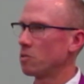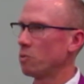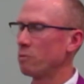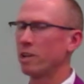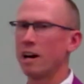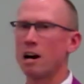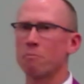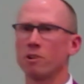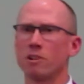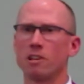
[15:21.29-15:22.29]
What would
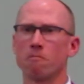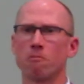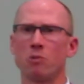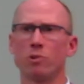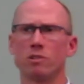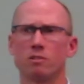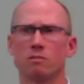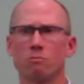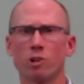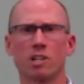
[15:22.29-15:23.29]
happen if we would
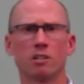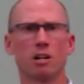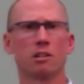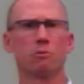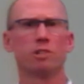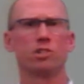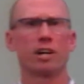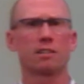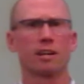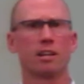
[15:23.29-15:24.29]
regularly
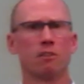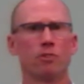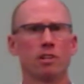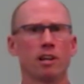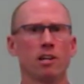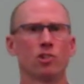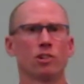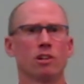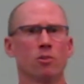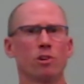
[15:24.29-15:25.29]
reject that
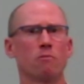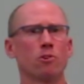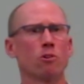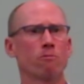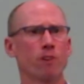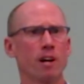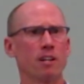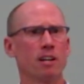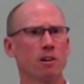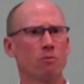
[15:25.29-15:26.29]
invitation? What if your
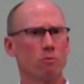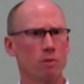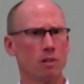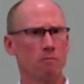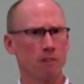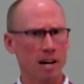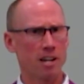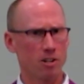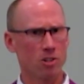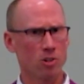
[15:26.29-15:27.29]
friend
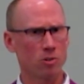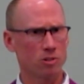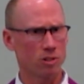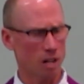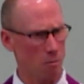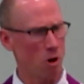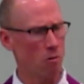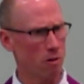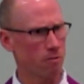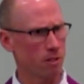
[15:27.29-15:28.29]
invited you to come
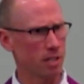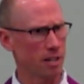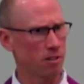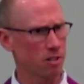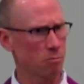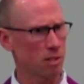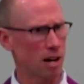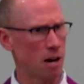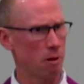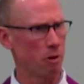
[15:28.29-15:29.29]
over for dinner
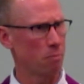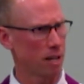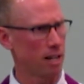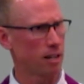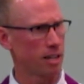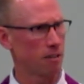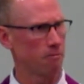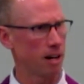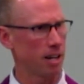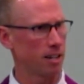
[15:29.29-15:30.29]
sometime, it repeatedly
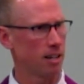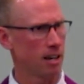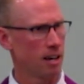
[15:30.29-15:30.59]
invited,